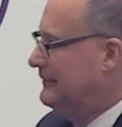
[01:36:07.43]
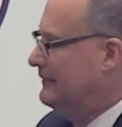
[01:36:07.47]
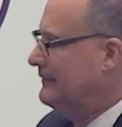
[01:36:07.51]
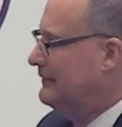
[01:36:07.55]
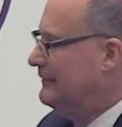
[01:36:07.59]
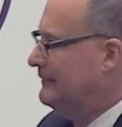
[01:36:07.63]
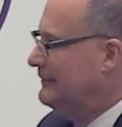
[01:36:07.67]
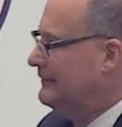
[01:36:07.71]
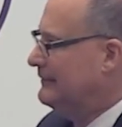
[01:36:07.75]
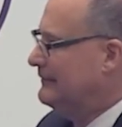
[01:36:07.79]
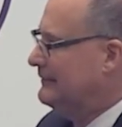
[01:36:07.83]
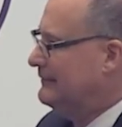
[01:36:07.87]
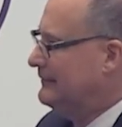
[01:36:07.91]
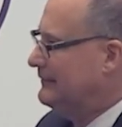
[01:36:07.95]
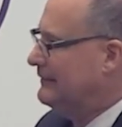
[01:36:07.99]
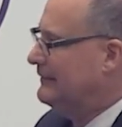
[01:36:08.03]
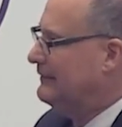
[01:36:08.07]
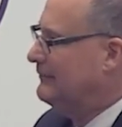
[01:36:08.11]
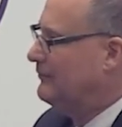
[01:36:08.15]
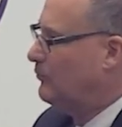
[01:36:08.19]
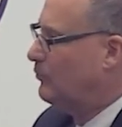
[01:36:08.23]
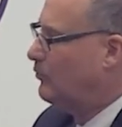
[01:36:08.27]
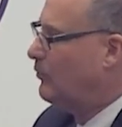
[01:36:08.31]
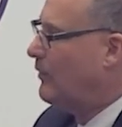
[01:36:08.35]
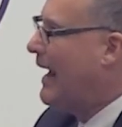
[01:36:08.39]
uh,
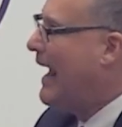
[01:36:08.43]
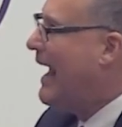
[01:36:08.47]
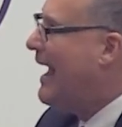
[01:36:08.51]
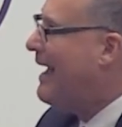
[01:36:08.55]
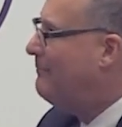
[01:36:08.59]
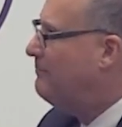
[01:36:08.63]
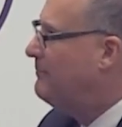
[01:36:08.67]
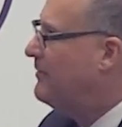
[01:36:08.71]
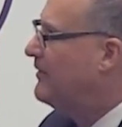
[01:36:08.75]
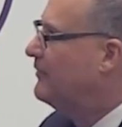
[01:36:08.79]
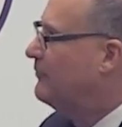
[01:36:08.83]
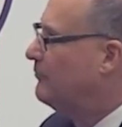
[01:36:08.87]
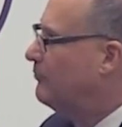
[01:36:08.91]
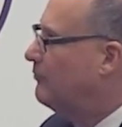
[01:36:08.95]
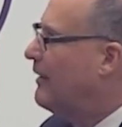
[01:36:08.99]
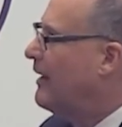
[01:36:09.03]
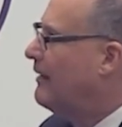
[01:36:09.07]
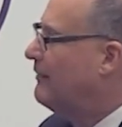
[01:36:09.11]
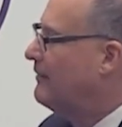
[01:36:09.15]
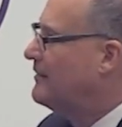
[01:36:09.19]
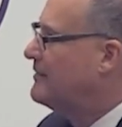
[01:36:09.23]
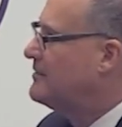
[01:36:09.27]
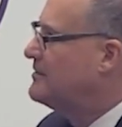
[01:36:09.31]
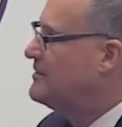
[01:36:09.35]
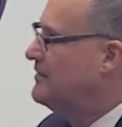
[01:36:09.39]
rapid,
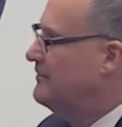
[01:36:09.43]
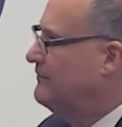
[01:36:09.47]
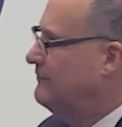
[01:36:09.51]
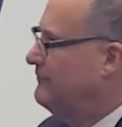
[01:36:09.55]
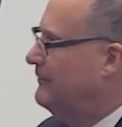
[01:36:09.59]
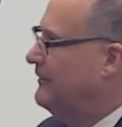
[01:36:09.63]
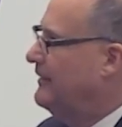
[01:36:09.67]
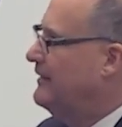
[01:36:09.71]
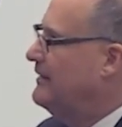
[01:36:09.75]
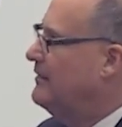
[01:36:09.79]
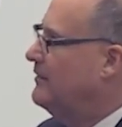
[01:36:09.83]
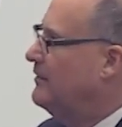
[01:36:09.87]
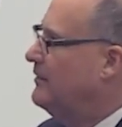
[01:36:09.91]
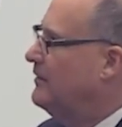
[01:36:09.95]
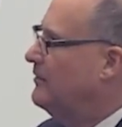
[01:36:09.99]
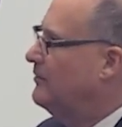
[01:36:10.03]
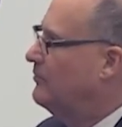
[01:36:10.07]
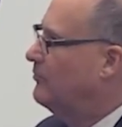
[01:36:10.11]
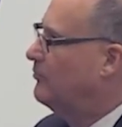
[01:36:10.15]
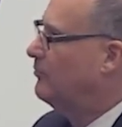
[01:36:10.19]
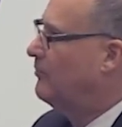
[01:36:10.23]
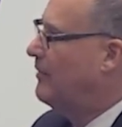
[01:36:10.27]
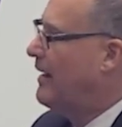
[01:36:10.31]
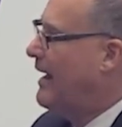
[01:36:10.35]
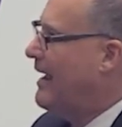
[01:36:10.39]
relatively
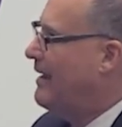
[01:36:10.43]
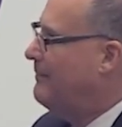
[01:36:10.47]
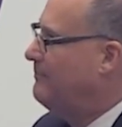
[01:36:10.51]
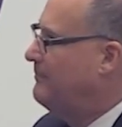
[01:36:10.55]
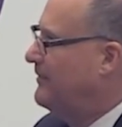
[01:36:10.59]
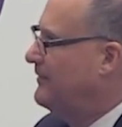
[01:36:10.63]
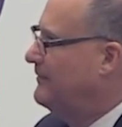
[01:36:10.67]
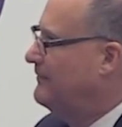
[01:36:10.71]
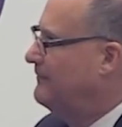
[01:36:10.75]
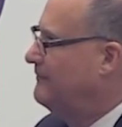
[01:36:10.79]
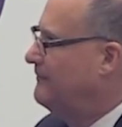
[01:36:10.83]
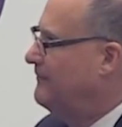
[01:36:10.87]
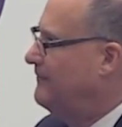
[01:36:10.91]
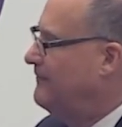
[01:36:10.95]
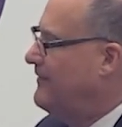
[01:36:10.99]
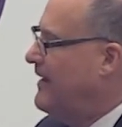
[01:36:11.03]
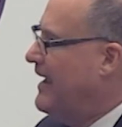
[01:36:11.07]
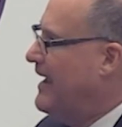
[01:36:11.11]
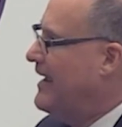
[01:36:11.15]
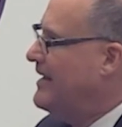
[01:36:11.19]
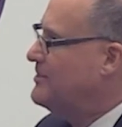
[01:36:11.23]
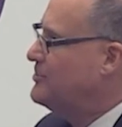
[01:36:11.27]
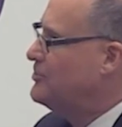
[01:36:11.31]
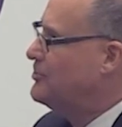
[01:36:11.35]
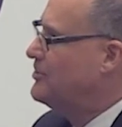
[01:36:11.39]
rapid
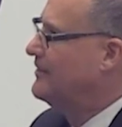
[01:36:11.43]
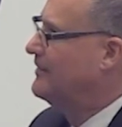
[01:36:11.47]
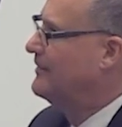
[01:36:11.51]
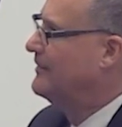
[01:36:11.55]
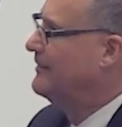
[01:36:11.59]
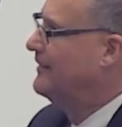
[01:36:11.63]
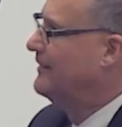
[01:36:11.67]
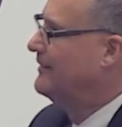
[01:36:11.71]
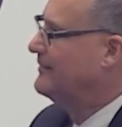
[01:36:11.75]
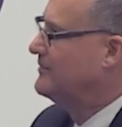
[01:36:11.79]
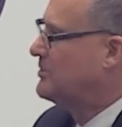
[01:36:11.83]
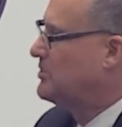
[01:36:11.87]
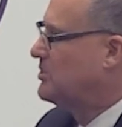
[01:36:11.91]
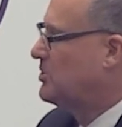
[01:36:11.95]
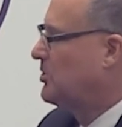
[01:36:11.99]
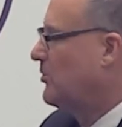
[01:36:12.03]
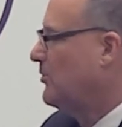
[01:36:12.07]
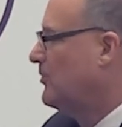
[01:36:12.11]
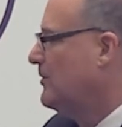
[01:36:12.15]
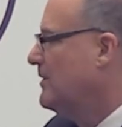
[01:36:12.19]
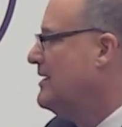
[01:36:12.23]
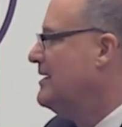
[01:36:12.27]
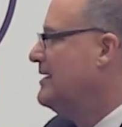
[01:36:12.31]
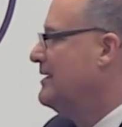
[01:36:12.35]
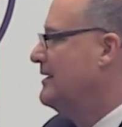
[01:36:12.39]
fashion. And
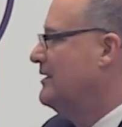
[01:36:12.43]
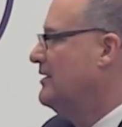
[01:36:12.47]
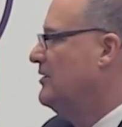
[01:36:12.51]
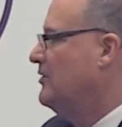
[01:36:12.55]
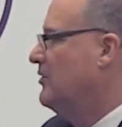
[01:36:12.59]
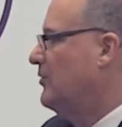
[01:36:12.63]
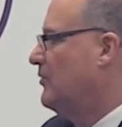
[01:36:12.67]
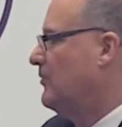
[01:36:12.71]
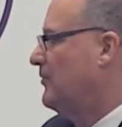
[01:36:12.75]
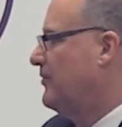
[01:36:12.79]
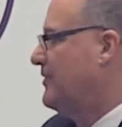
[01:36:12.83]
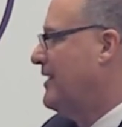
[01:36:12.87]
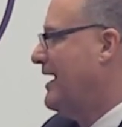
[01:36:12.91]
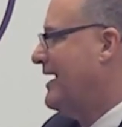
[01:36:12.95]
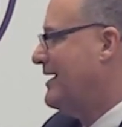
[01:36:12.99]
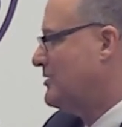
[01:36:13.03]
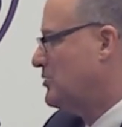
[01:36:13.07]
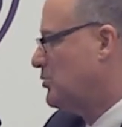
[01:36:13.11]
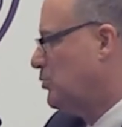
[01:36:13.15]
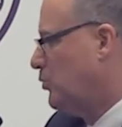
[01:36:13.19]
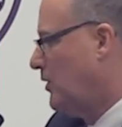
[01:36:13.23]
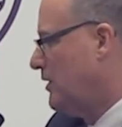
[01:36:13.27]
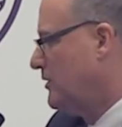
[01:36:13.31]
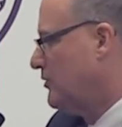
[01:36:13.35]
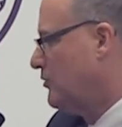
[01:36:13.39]
so, you know,
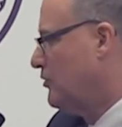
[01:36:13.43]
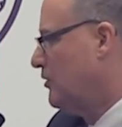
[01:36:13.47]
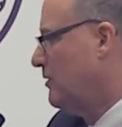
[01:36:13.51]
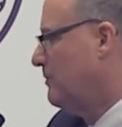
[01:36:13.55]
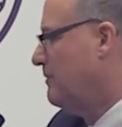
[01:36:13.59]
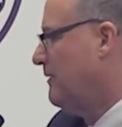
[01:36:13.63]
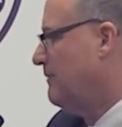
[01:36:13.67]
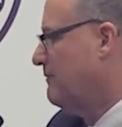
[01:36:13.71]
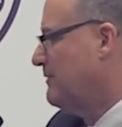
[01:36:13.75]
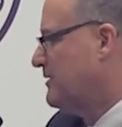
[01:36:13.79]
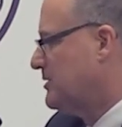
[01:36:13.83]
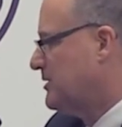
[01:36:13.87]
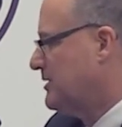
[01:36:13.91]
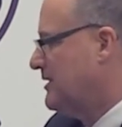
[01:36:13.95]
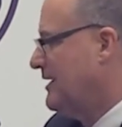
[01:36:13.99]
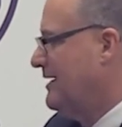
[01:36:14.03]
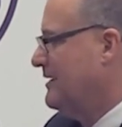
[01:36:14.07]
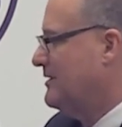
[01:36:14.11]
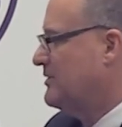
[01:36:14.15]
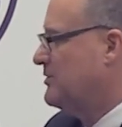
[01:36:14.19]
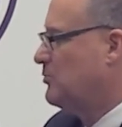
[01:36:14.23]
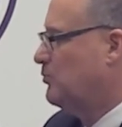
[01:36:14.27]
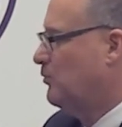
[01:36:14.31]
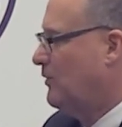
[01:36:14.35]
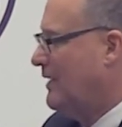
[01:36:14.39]
that's one group of
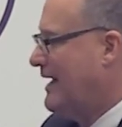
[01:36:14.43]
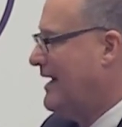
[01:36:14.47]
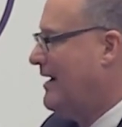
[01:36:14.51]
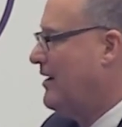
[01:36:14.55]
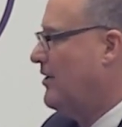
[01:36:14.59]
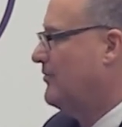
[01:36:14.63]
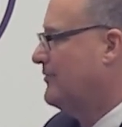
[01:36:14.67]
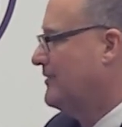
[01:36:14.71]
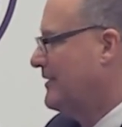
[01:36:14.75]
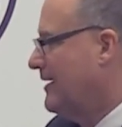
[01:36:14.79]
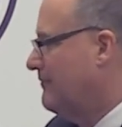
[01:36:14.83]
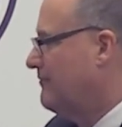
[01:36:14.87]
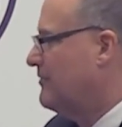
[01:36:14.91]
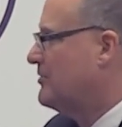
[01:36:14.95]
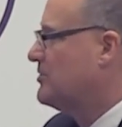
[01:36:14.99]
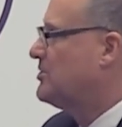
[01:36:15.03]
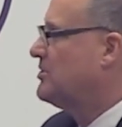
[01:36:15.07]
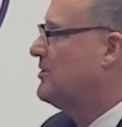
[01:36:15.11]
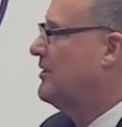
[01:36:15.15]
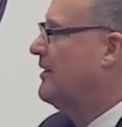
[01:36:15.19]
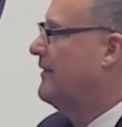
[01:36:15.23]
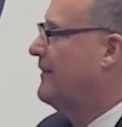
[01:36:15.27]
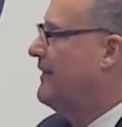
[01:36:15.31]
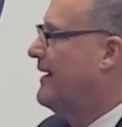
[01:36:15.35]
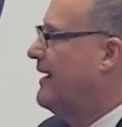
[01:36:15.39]
mistakes. Wow, never
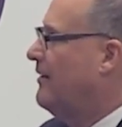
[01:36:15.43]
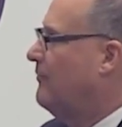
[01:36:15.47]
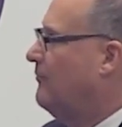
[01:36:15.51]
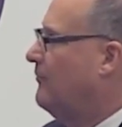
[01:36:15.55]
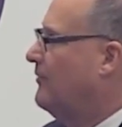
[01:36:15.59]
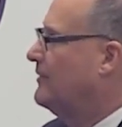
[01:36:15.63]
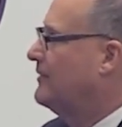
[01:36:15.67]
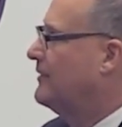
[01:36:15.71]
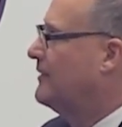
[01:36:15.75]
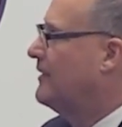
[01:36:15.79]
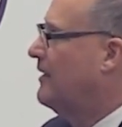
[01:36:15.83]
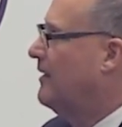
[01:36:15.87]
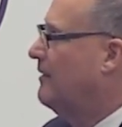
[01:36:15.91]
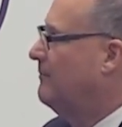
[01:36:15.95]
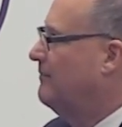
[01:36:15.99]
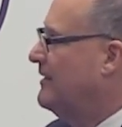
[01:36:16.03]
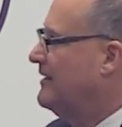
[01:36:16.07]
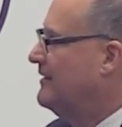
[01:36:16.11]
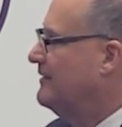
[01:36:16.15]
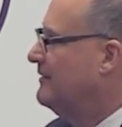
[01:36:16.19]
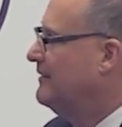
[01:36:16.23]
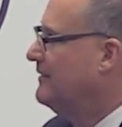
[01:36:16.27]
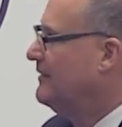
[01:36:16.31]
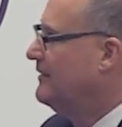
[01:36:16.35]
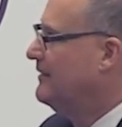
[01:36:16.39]
saw that one
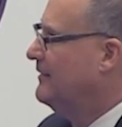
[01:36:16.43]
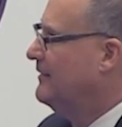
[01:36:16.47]
coming.